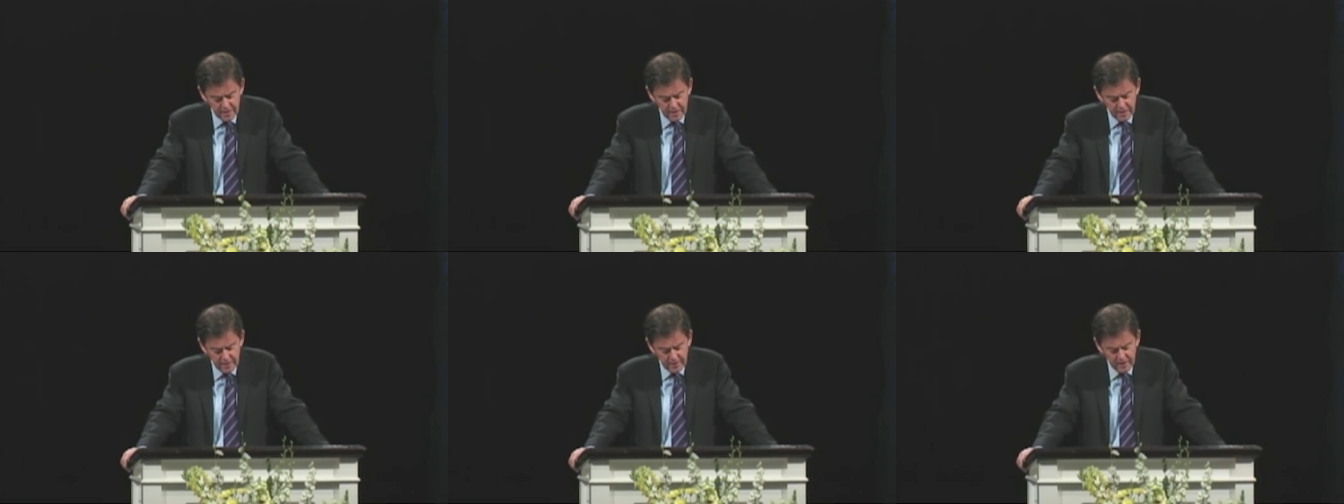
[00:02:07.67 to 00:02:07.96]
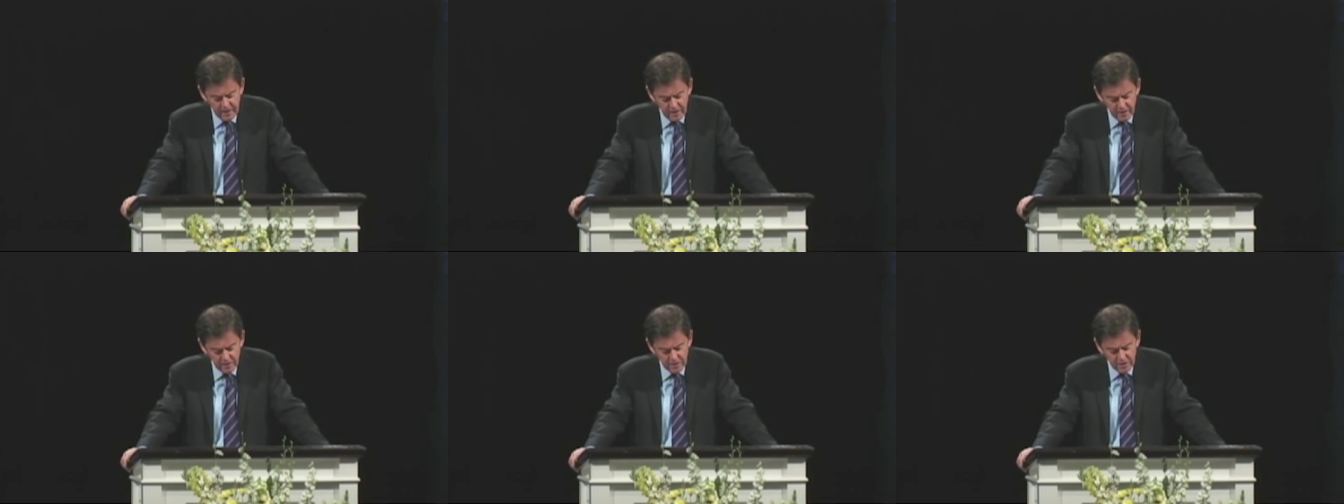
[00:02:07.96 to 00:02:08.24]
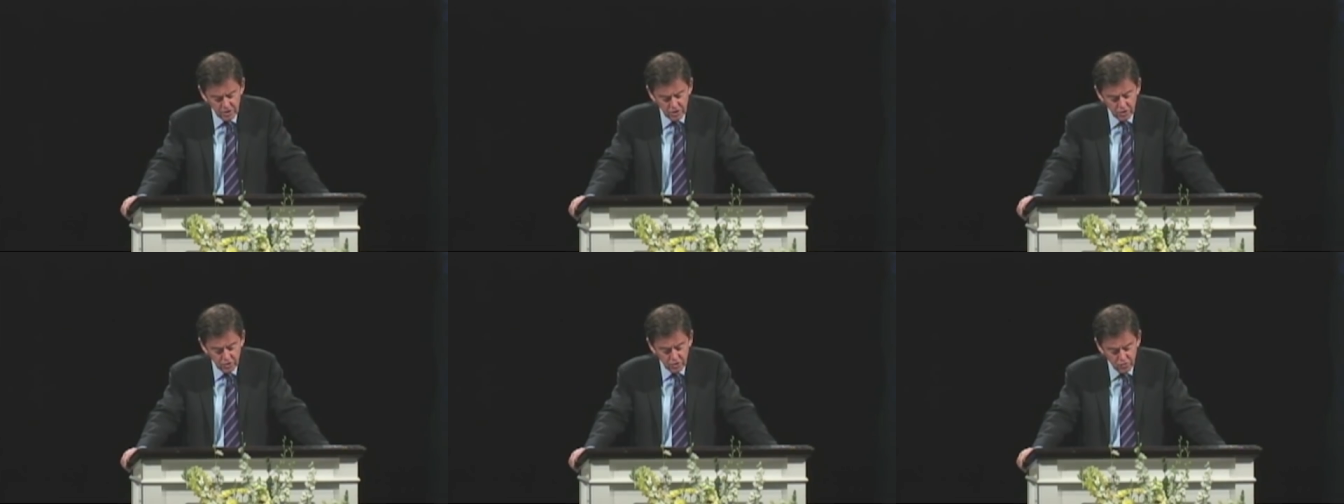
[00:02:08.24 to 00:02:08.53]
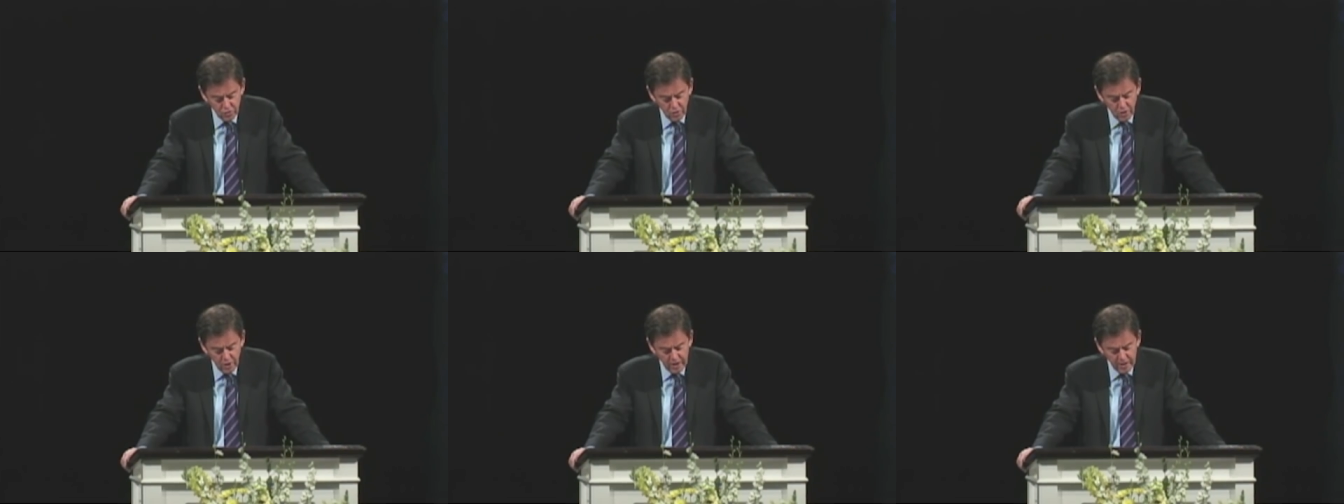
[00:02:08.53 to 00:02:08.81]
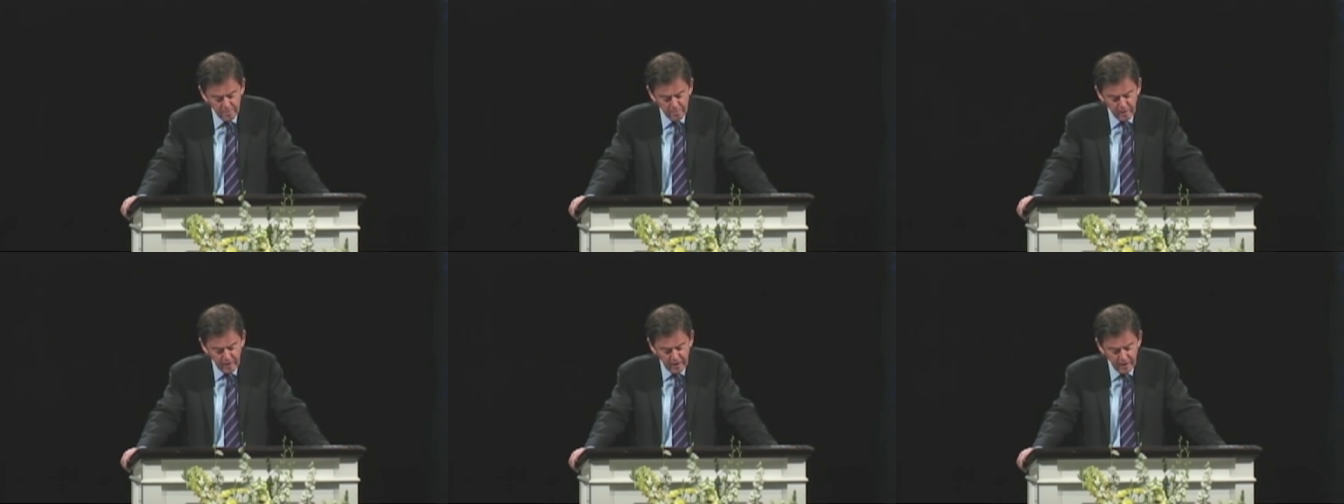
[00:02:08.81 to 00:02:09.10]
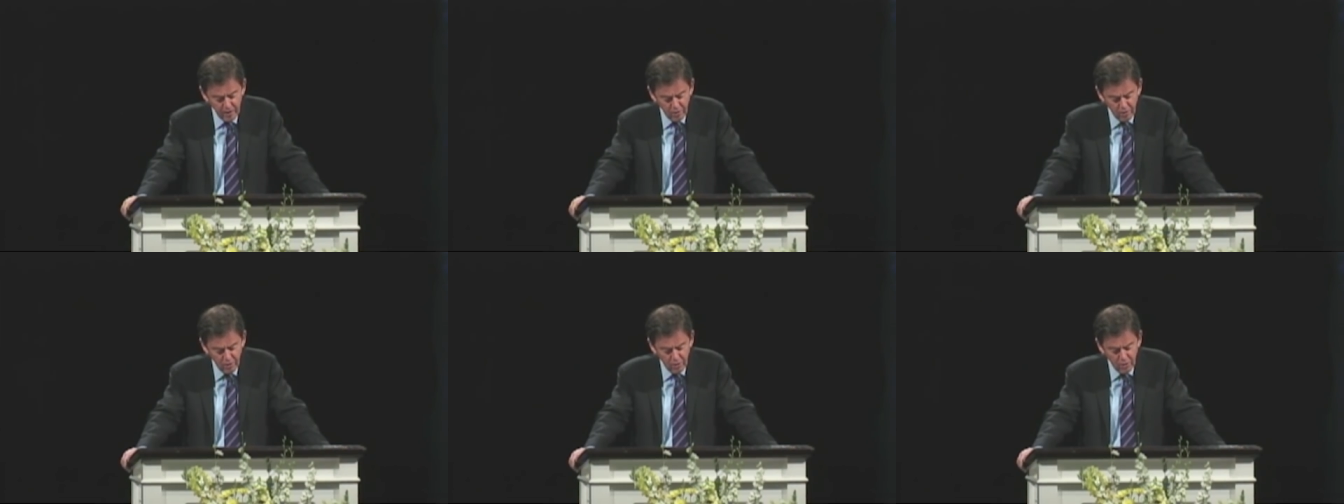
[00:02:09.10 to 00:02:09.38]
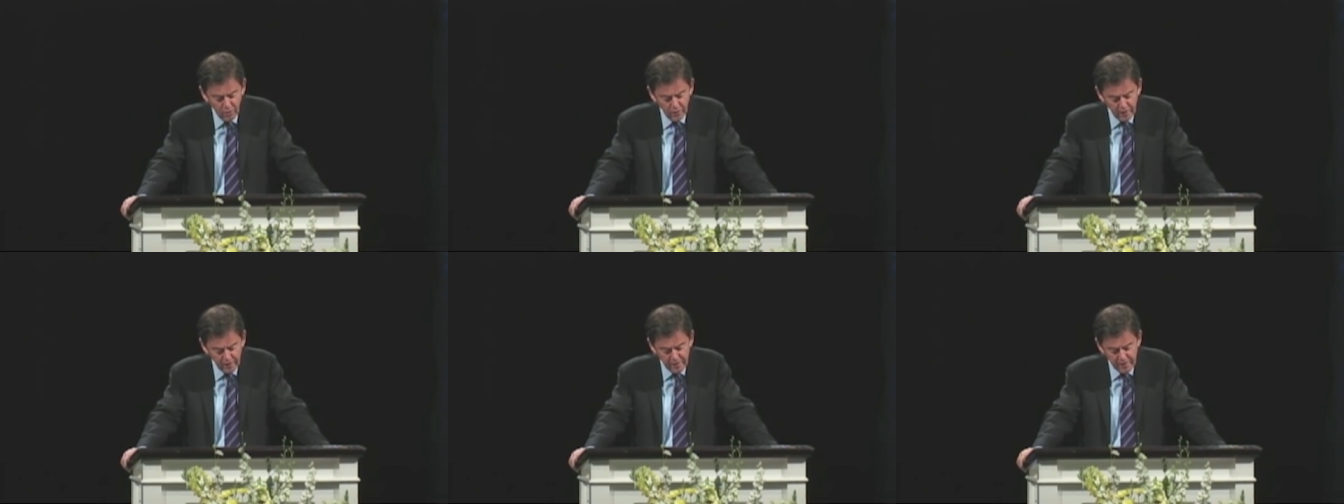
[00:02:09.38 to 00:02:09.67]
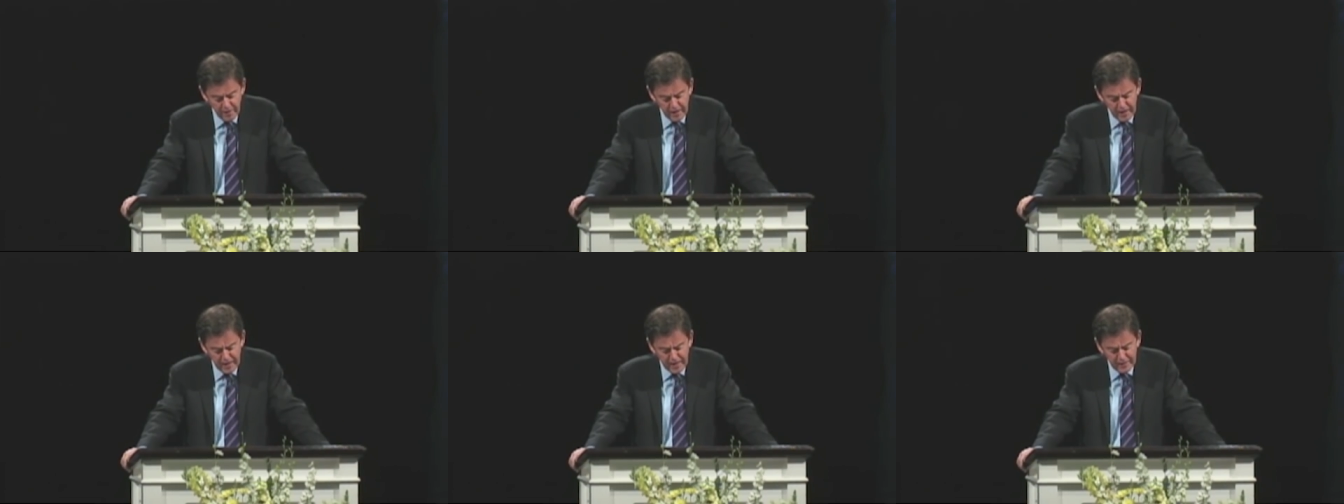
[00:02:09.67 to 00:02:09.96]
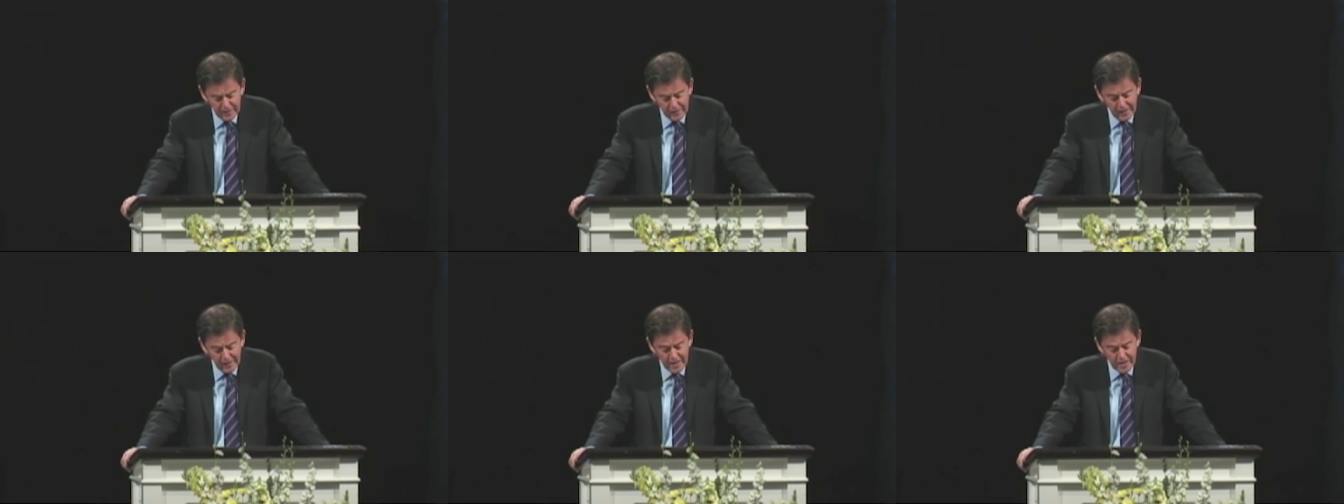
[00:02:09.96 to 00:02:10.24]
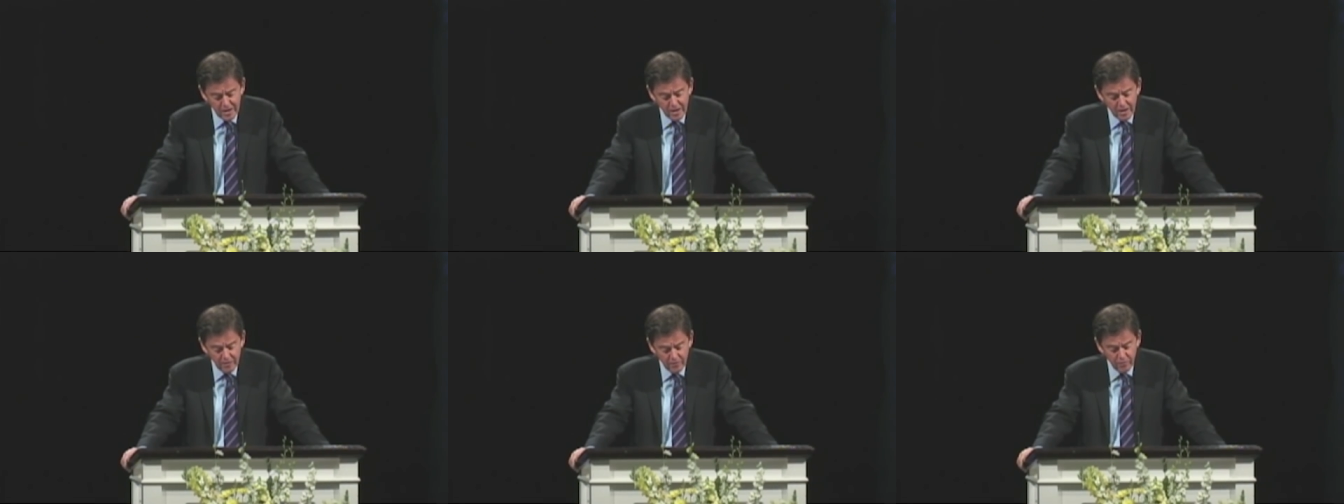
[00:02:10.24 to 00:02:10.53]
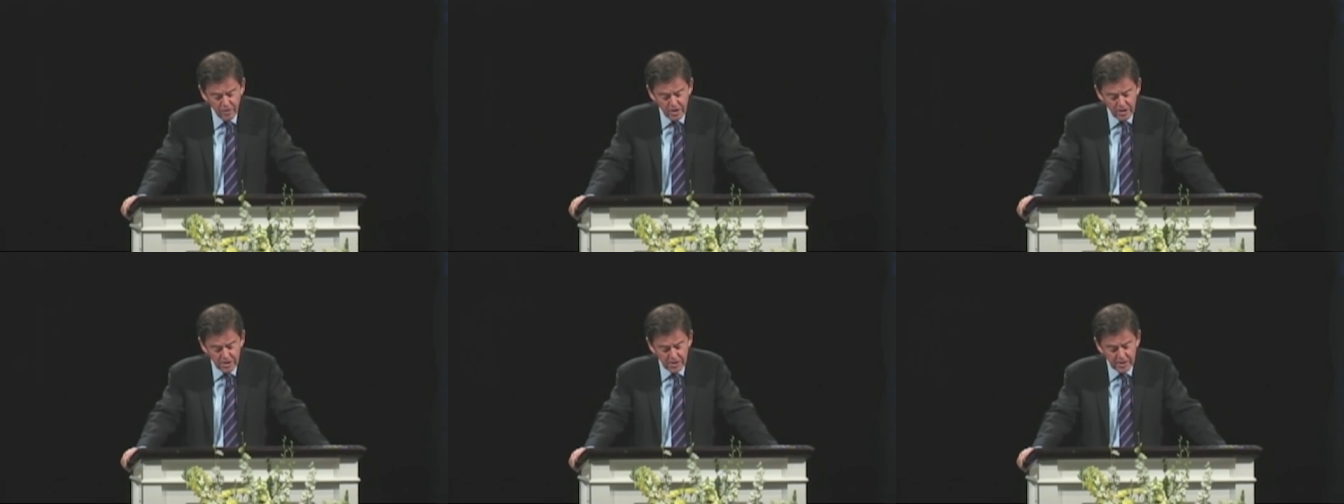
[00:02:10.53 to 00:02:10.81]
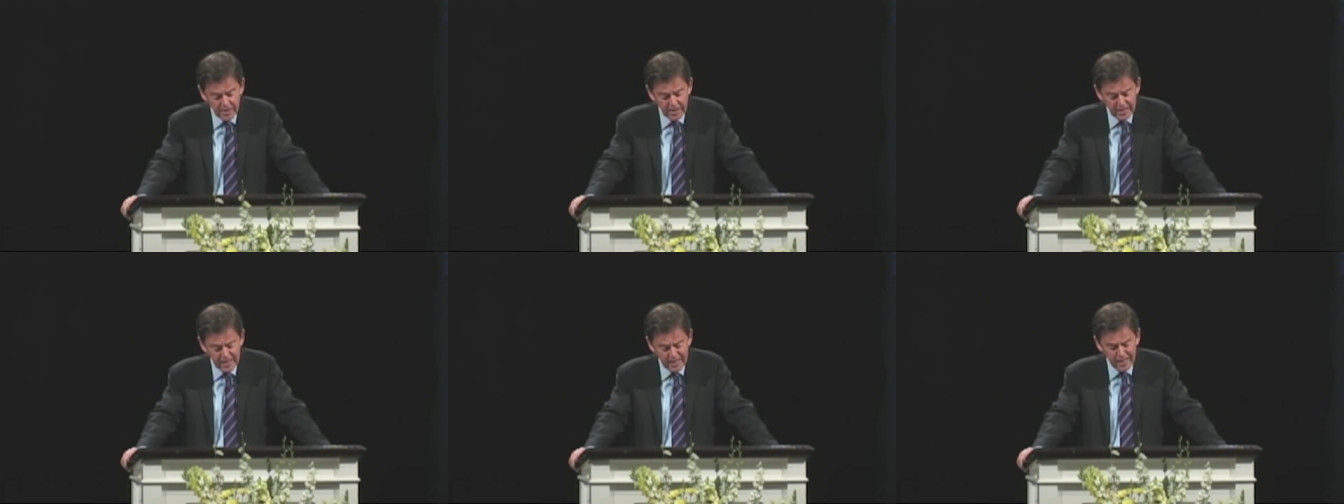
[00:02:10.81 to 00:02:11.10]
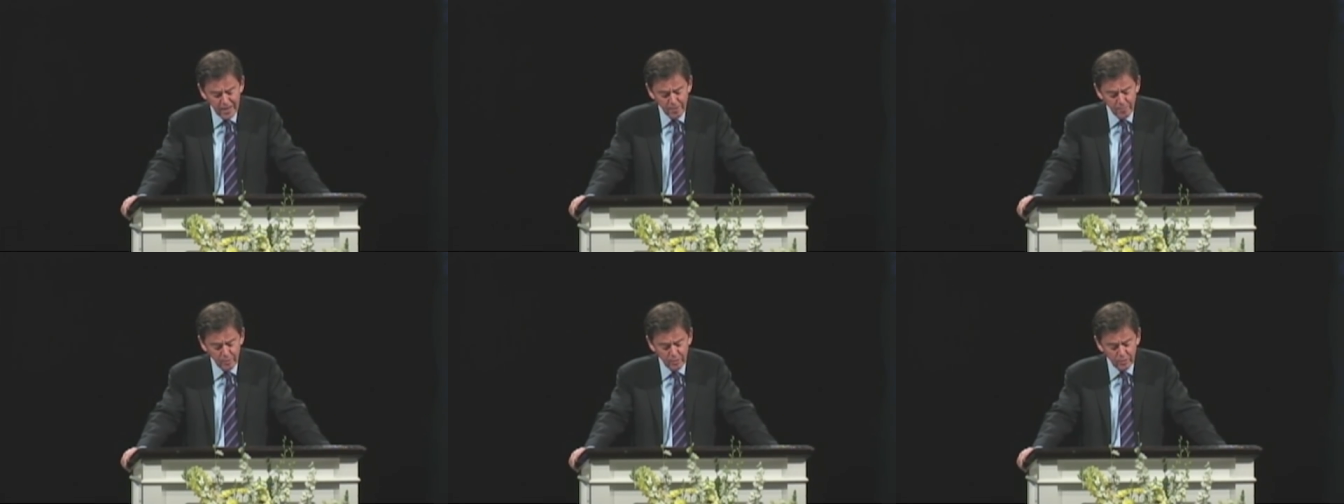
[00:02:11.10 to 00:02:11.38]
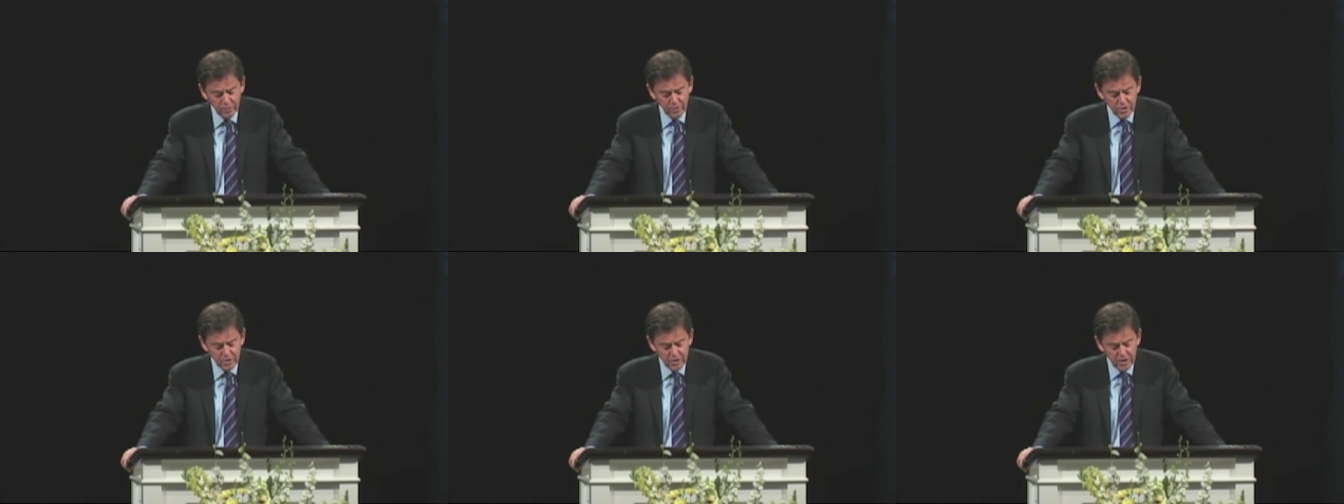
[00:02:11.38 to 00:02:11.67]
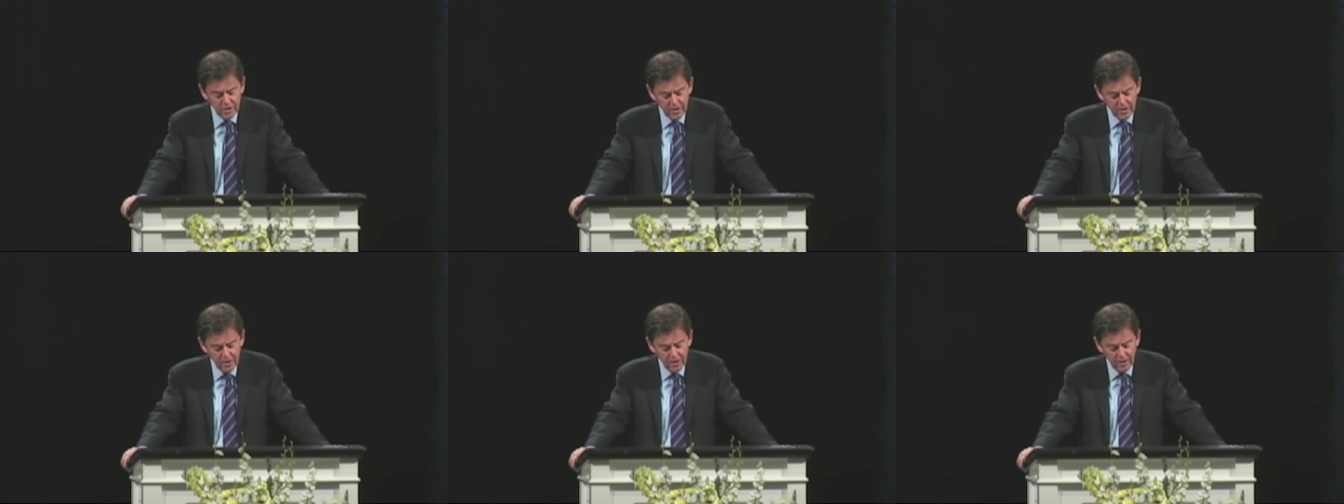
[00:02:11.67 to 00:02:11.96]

and they are destroyed by all that they, like unreasoning animals,